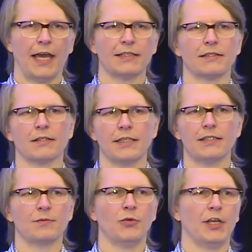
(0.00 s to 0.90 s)
access
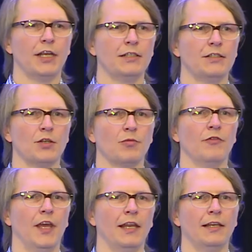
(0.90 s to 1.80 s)
lists put in to
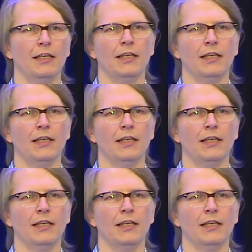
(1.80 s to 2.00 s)
prevent